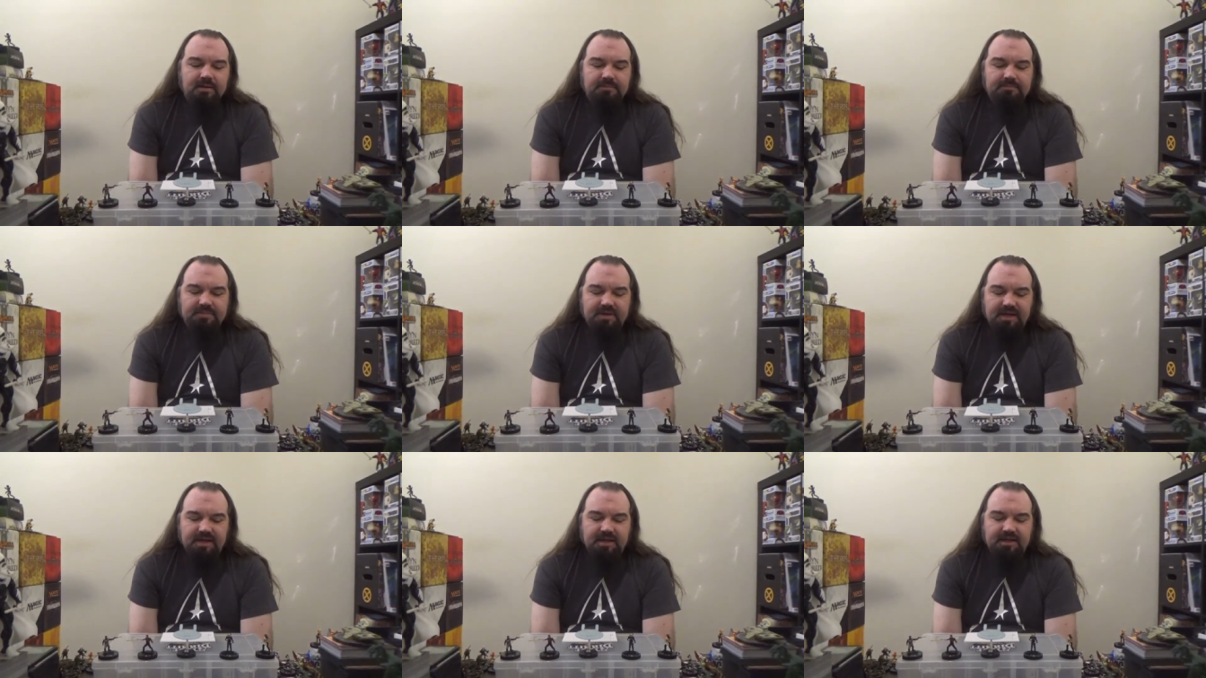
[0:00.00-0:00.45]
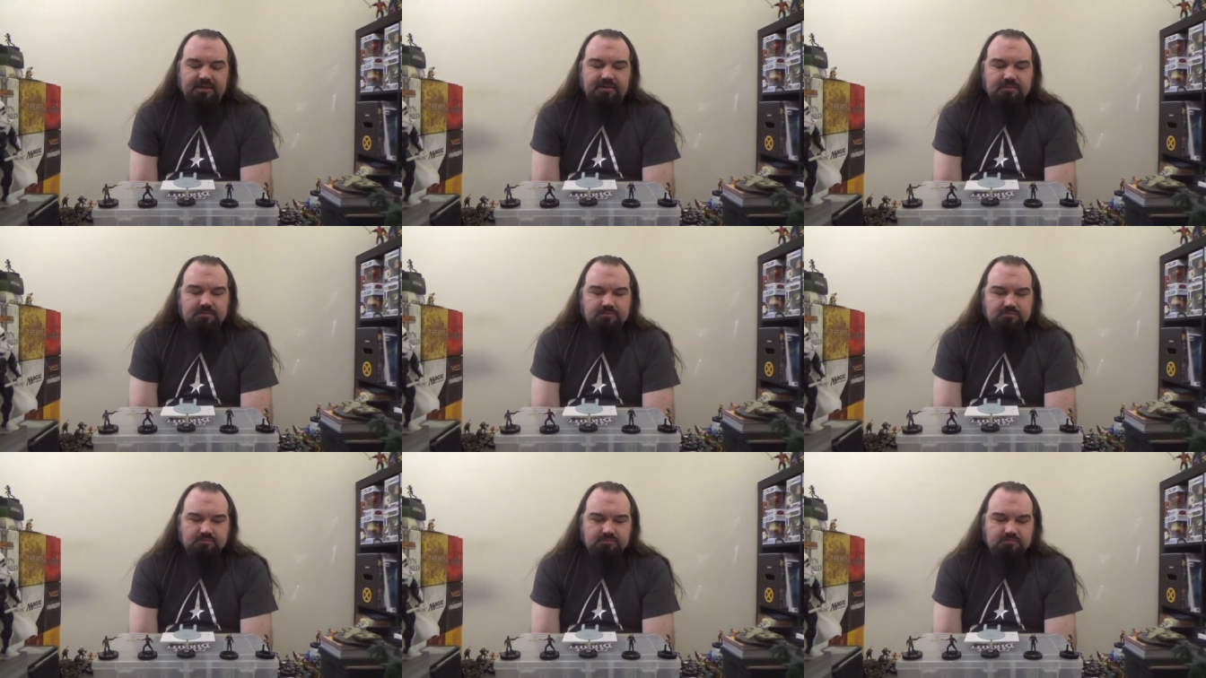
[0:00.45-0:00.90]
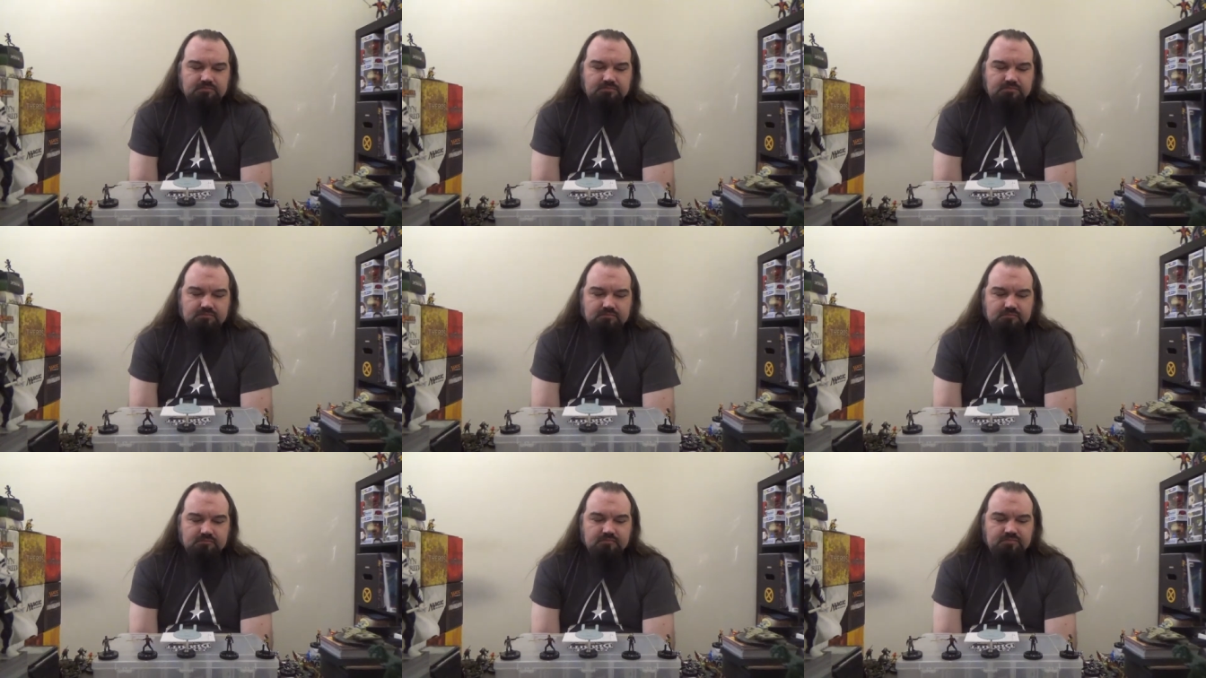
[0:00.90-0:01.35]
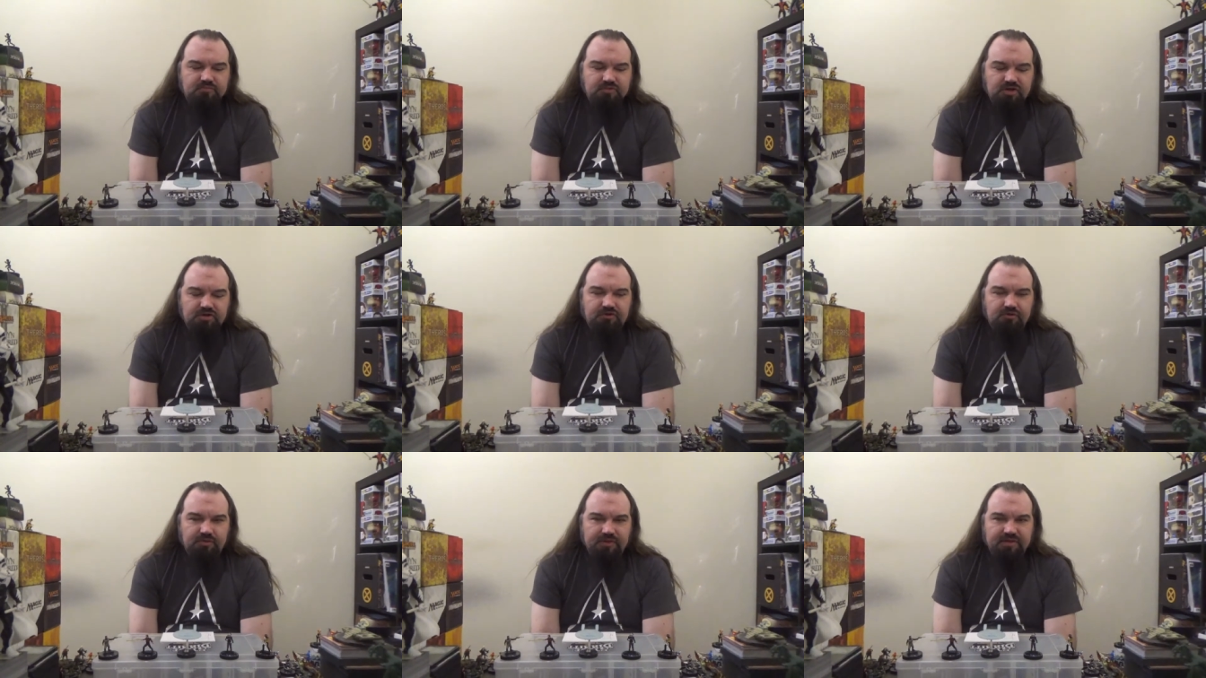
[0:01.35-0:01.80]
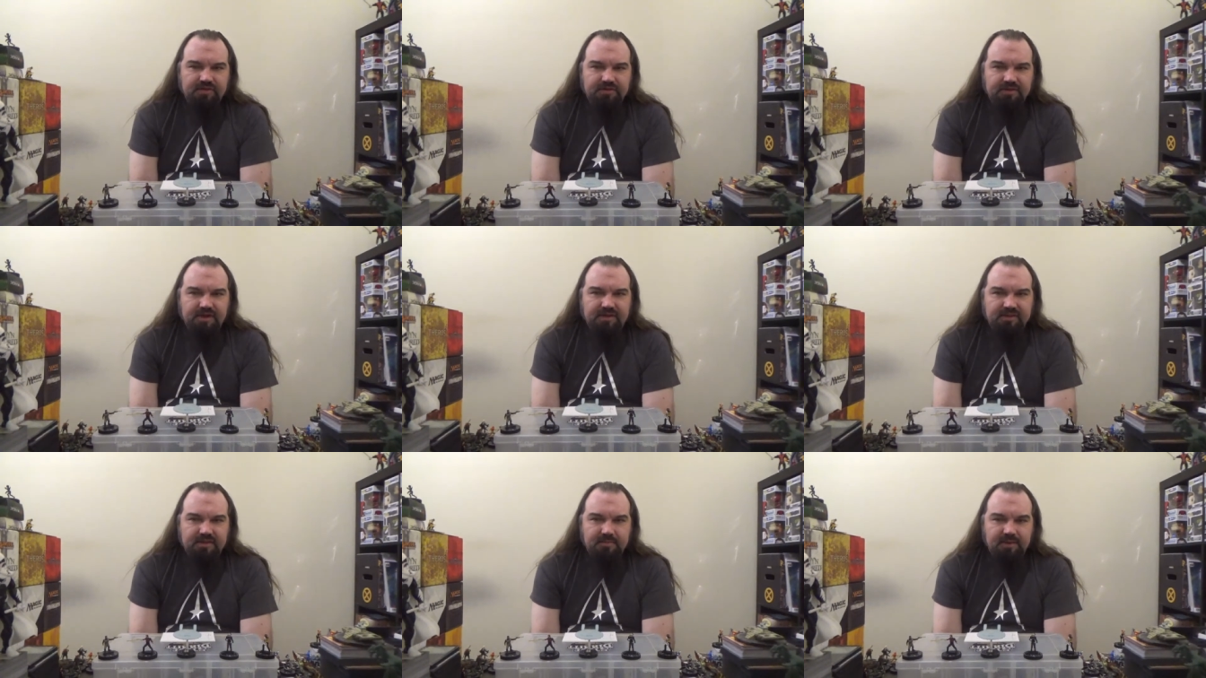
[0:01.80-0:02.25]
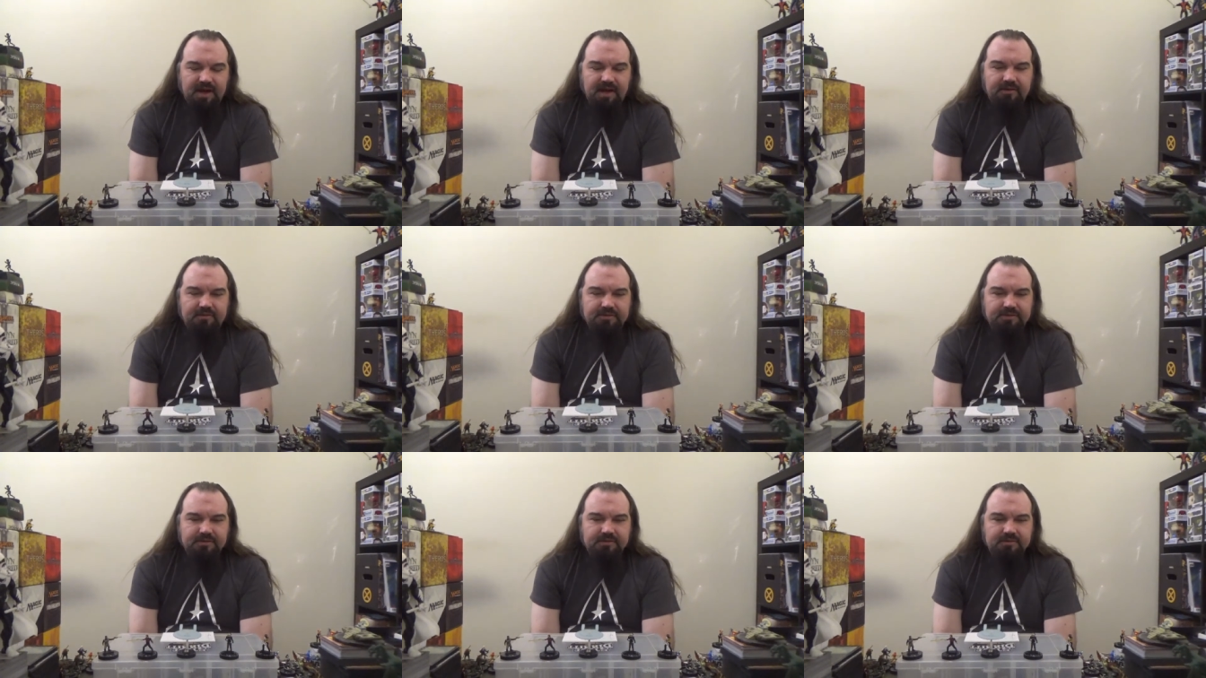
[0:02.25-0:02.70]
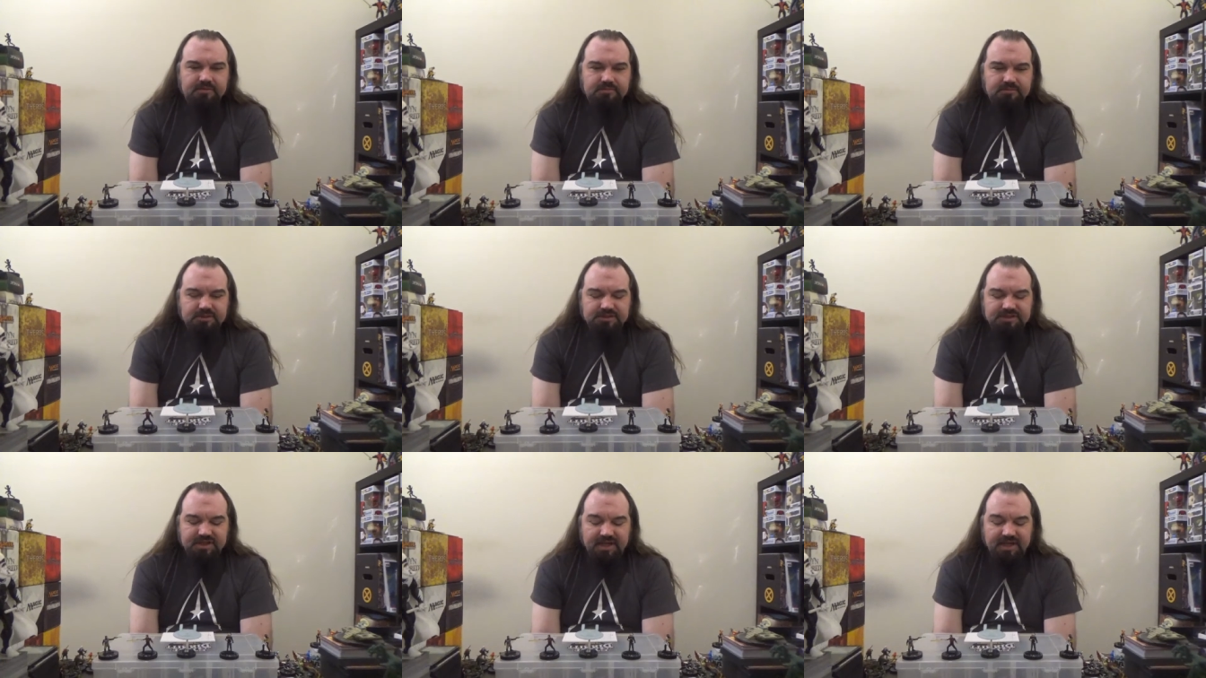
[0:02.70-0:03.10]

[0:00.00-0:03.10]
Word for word: But there's a reason to take them out, which